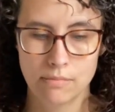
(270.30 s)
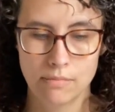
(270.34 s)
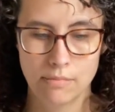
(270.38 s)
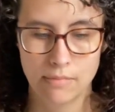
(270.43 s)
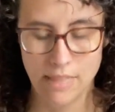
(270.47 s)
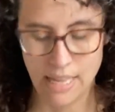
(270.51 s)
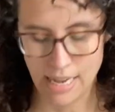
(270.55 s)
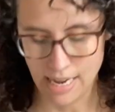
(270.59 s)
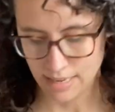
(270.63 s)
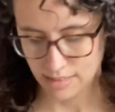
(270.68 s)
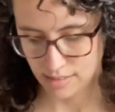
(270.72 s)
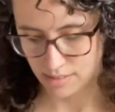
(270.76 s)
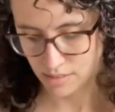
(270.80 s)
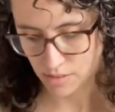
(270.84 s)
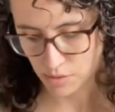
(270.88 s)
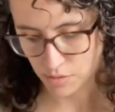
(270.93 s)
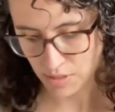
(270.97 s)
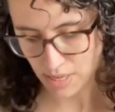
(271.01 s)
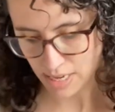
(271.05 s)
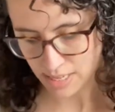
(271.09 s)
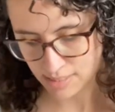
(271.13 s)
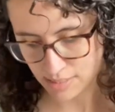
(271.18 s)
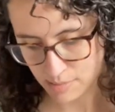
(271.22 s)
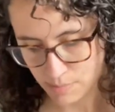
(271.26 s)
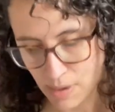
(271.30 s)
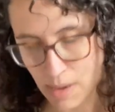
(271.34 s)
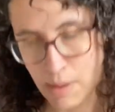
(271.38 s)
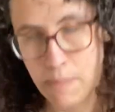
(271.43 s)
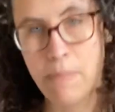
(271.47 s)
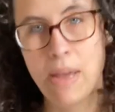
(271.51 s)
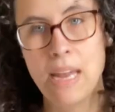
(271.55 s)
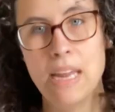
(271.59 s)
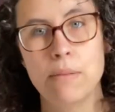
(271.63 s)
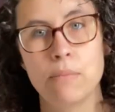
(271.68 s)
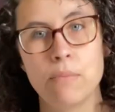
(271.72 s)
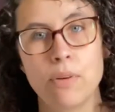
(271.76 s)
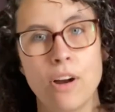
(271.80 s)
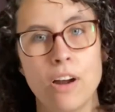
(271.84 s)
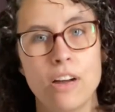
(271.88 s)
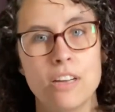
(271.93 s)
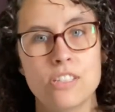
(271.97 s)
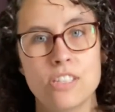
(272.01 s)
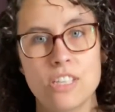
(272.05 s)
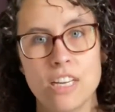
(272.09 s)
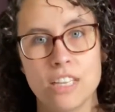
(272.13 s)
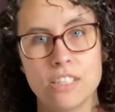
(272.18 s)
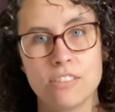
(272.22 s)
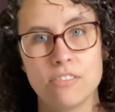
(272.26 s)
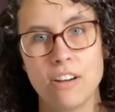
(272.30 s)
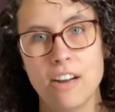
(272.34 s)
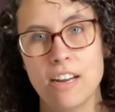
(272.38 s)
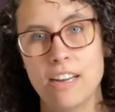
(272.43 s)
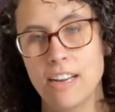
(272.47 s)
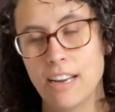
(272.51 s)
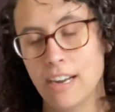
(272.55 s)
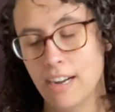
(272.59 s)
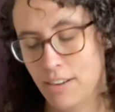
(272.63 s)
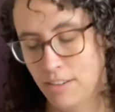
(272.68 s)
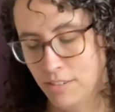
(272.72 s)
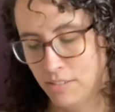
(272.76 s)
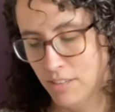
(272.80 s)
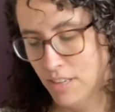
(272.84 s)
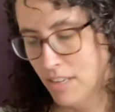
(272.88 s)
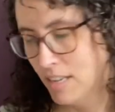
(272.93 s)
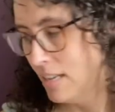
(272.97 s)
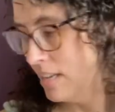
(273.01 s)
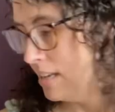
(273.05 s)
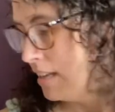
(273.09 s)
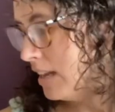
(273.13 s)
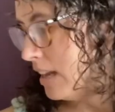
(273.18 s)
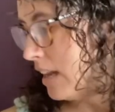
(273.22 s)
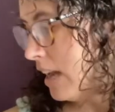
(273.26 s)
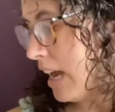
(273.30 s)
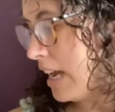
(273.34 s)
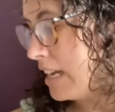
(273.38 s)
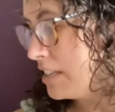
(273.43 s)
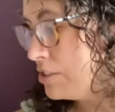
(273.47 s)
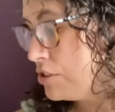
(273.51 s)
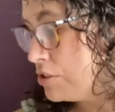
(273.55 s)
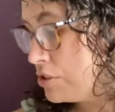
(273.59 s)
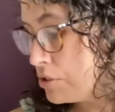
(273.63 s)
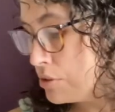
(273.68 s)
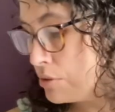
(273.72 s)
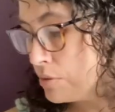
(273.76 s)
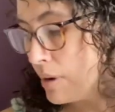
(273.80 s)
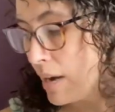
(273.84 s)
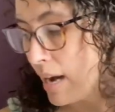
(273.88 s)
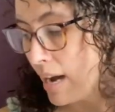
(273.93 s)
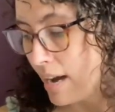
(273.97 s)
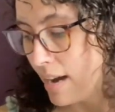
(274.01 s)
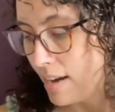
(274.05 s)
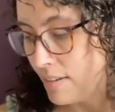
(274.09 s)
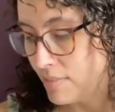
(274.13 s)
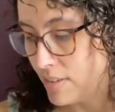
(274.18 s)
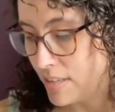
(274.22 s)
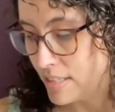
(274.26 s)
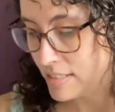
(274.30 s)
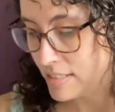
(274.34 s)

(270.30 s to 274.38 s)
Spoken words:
that. So that's my main project right now. I do have a